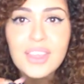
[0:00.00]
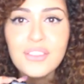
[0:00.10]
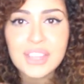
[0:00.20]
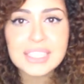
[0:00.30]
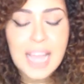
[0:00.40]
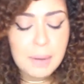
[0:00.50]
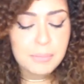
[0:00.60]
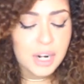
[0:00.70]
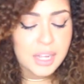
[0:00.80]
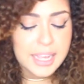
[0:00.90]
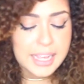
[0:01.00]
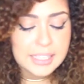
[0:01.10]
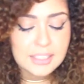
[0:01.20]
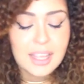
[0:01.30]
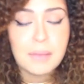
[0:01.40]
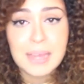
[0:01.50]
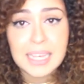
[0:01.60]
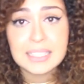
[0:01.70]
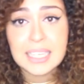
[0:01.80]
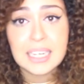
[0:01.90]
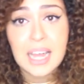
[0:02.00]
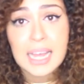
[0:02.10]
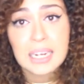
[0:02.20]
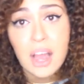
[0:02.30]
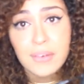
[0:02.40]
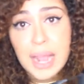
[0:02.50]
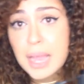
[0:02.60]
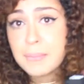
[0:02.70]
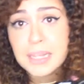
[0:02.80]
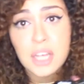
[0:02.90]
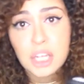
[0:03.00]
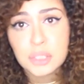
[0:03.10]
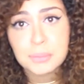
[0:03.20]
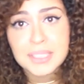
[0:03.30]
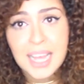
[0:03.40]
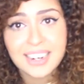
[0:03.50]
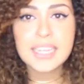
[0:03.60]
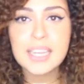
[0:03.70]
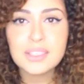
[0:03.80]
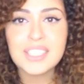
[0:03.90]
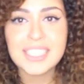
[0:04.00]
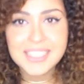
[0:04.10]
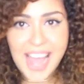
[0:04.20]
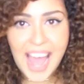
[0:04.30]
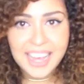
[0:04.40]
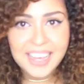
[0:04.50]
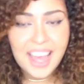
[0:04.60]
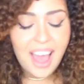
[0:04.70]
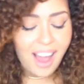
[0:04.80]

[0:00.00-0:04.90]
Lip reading: this camera is amazing and I recommend 100%. Looking to the tech,